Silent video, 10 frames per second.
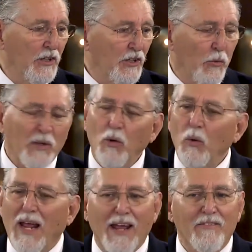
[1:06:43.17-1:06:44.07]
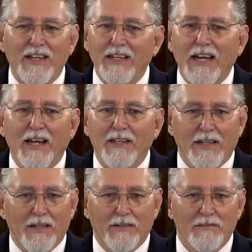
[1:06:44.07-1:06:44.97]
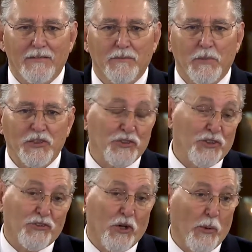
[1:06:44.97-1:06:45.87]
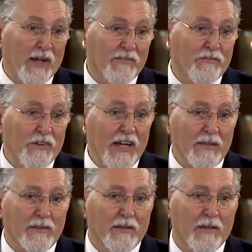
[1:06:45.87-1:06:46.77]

You know, we don't have any idea, but you just go out in faith.